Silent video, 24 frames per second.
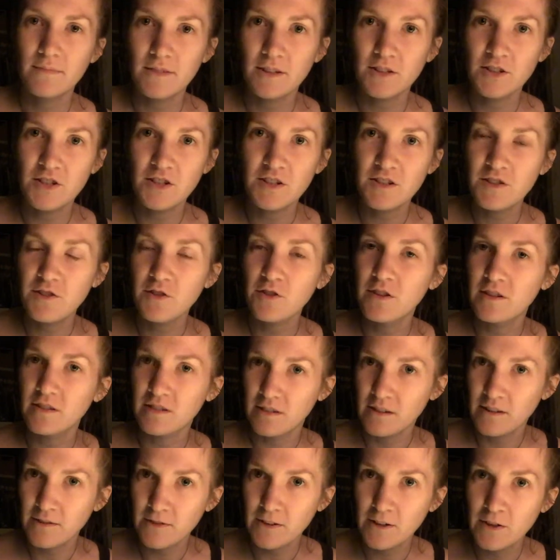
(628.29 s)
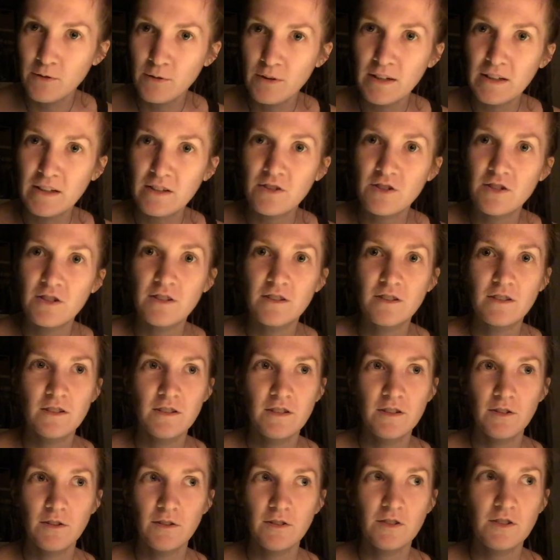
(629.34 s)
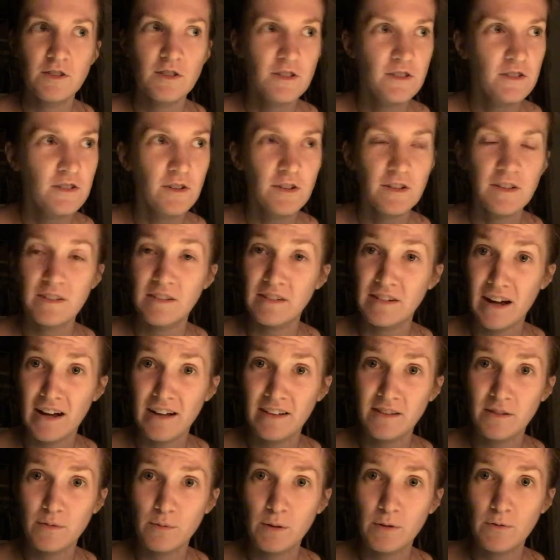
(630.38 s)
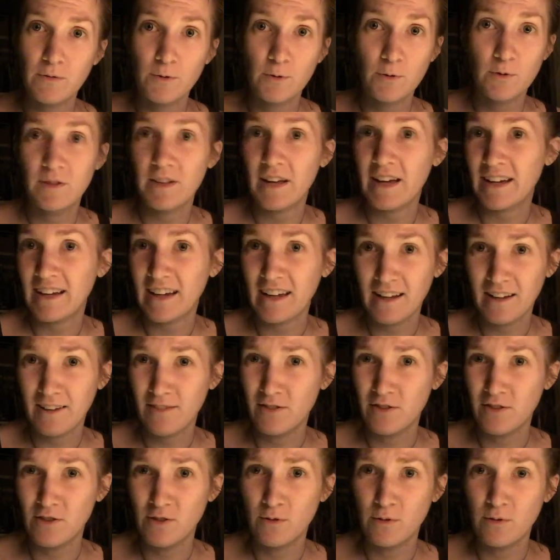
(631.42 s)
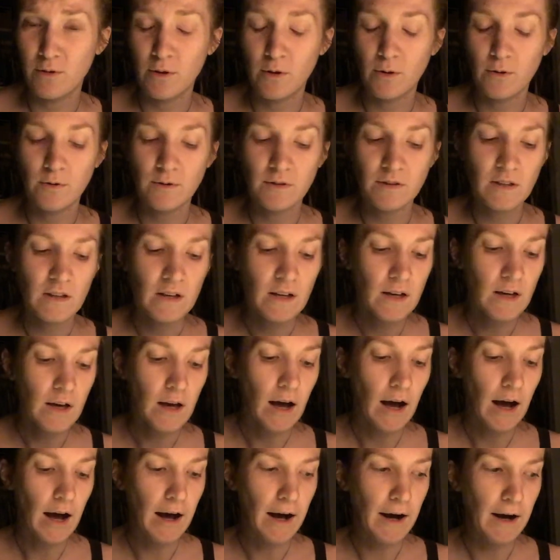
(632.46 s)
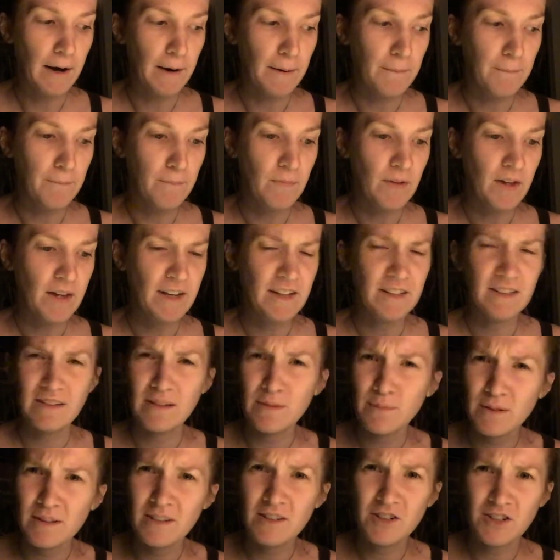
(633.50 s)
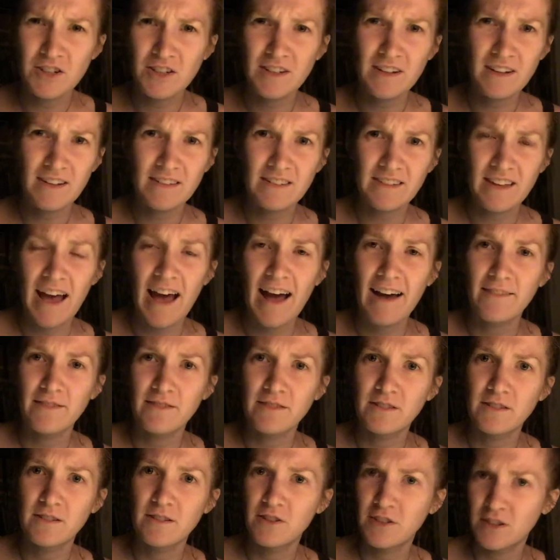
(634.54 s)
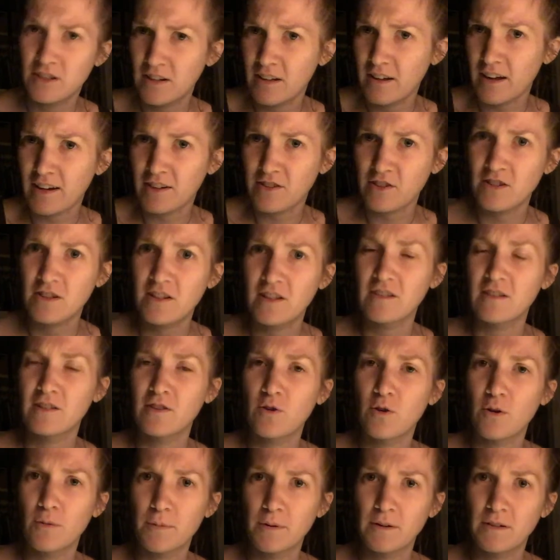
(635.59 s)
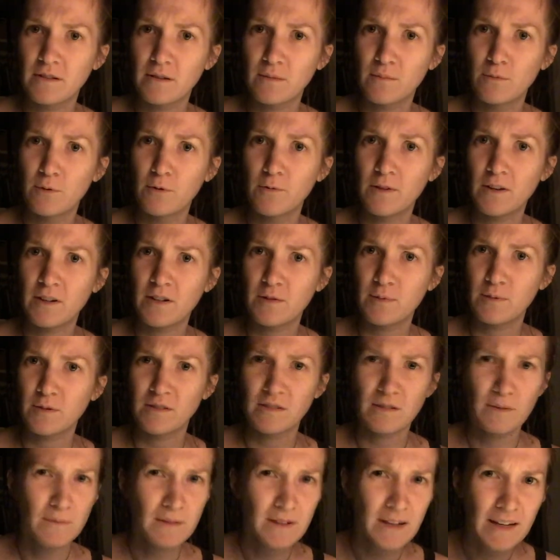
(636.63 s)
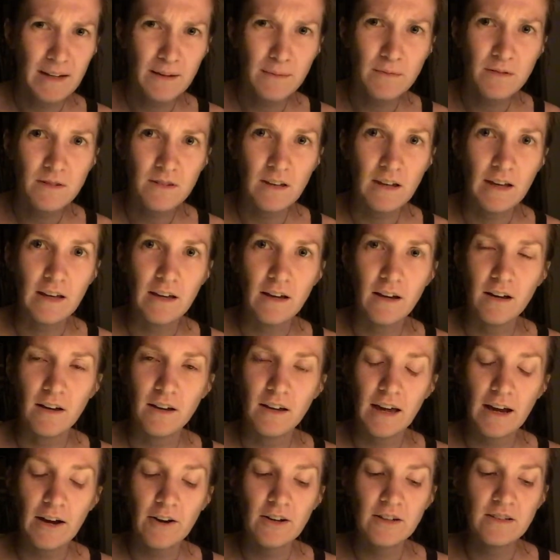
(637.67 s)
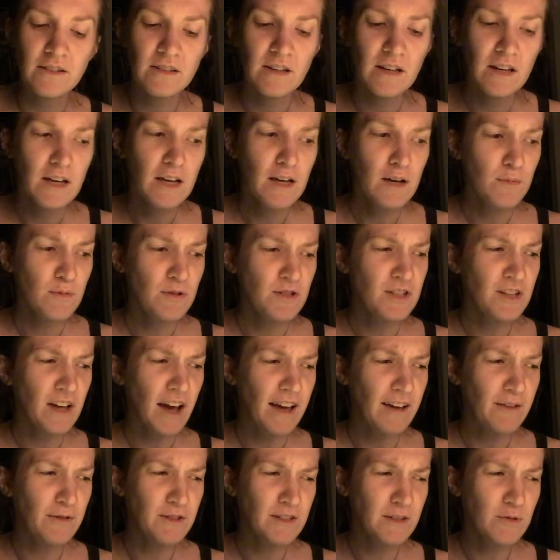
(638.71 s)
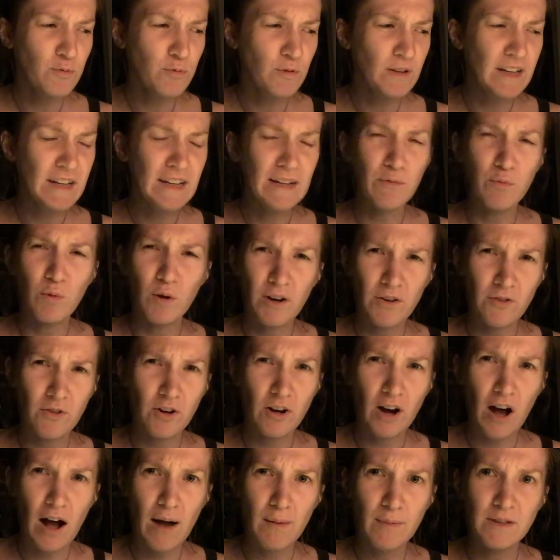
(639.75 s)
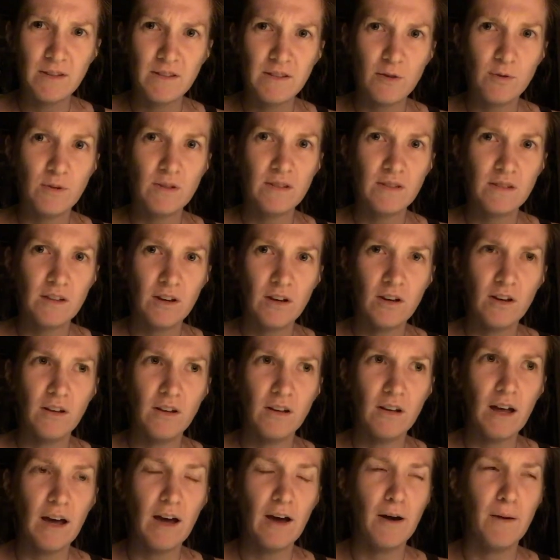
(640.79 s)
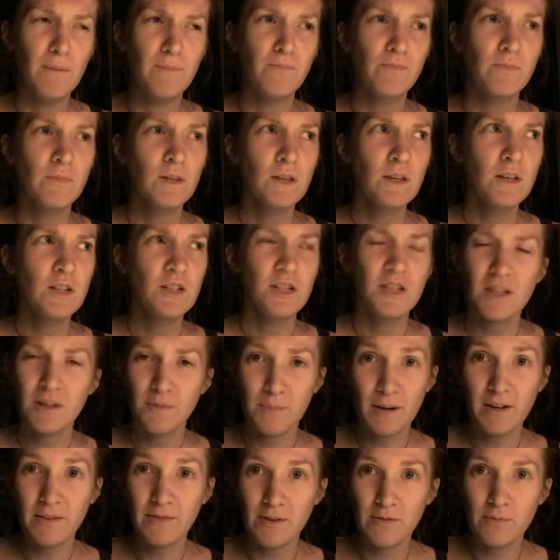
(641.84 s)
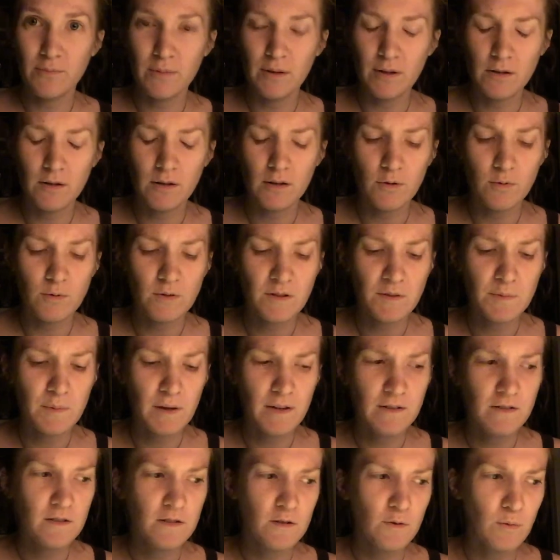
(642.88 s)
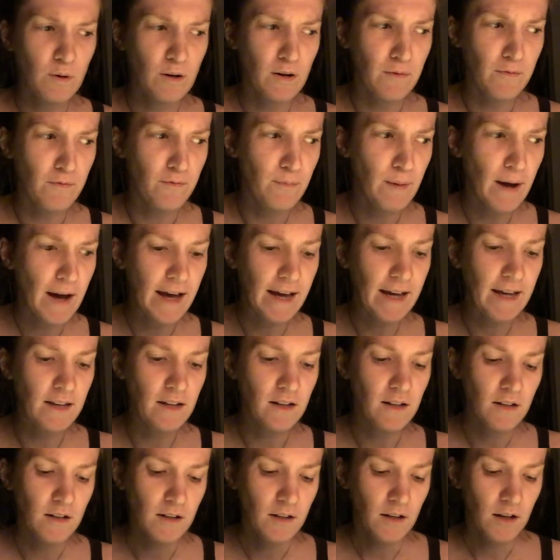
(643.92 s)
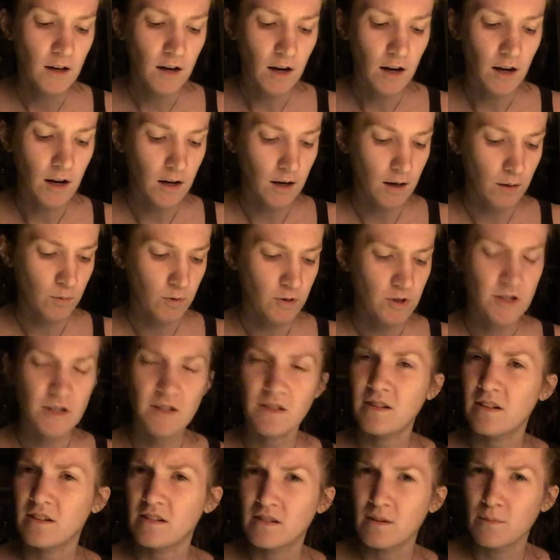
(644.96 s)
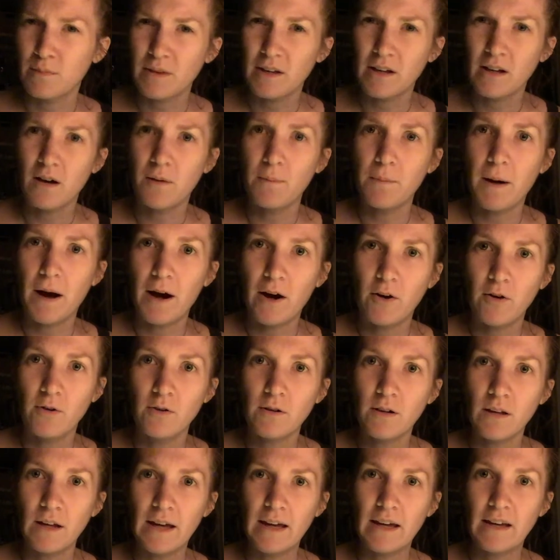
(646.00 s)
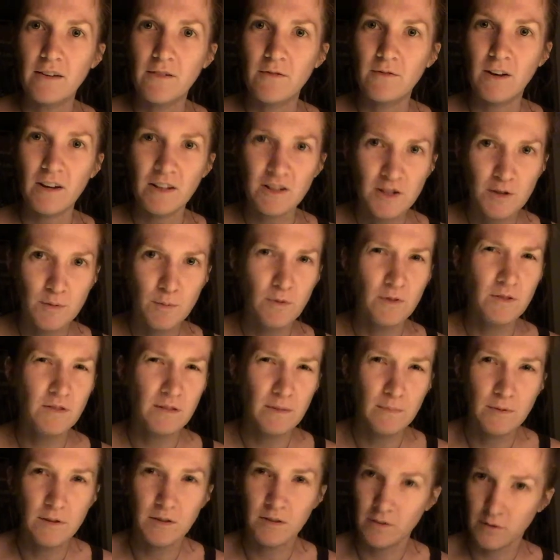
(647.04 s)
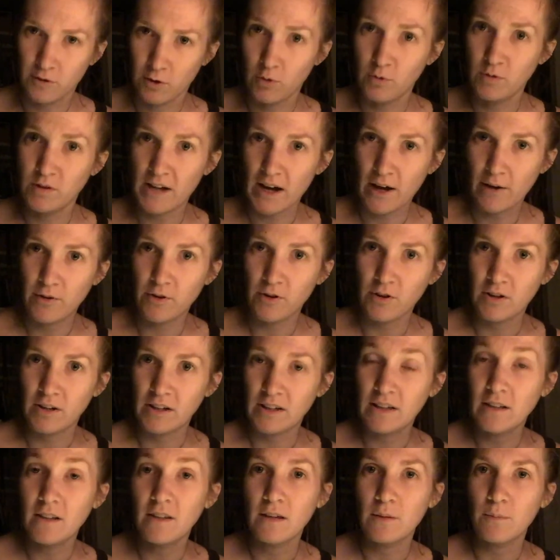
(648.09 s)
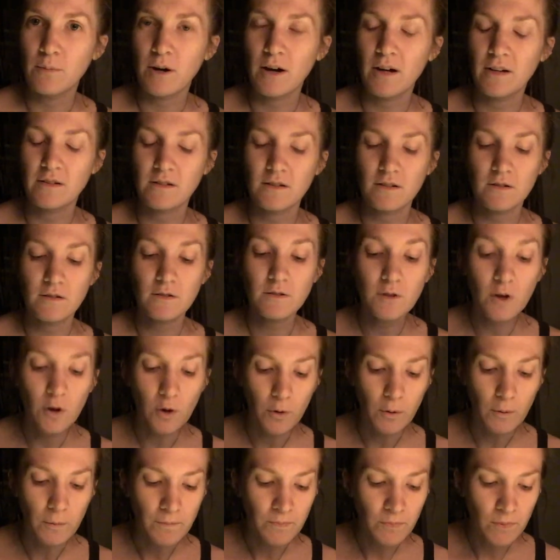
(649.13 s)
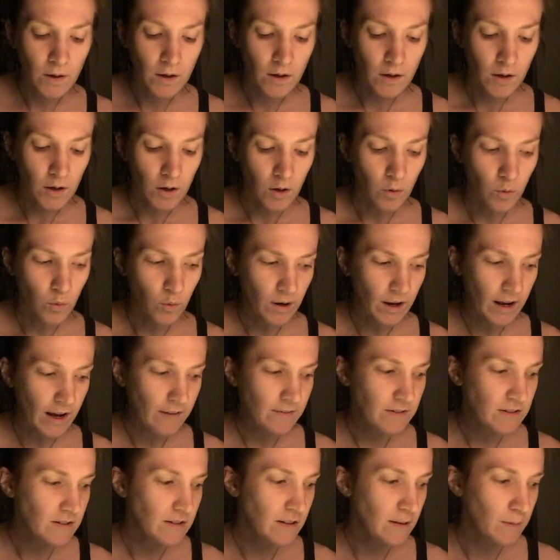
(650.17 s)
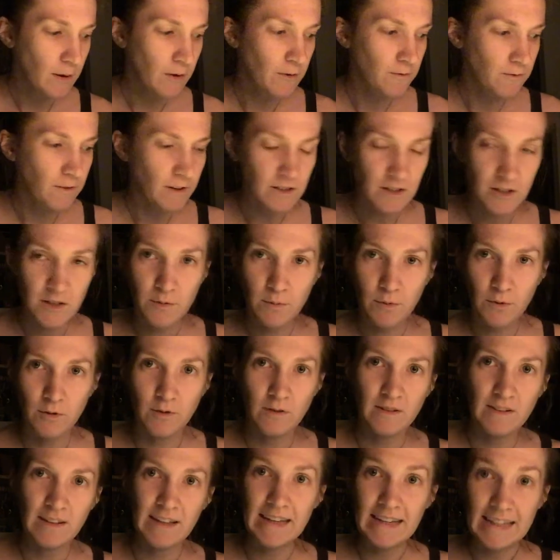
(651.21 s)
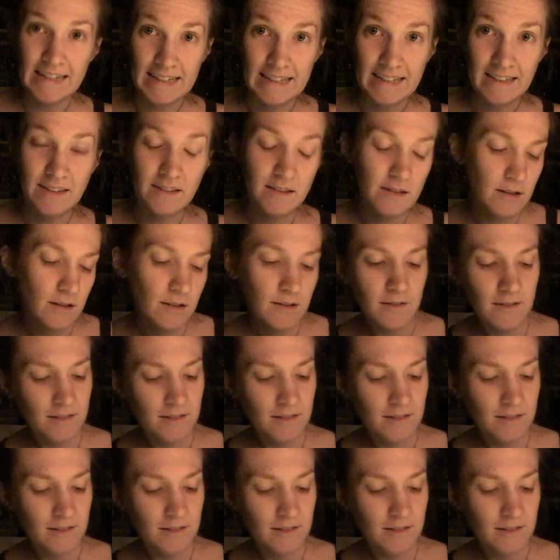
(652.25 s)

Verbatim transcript: she still does leafy greens. She still she still does non-sweet fruits. I can't even do those. Um, and it seems like she does have she actually does incorporate some root vegetables sometimes, like uh, carrots. But she I did read in one of her comments, though, it's and um, she, it might have even been a response to one of mine, uh, where she said something about like vegetables seem to slow down her healing process. So, what I have to say about vegetables is,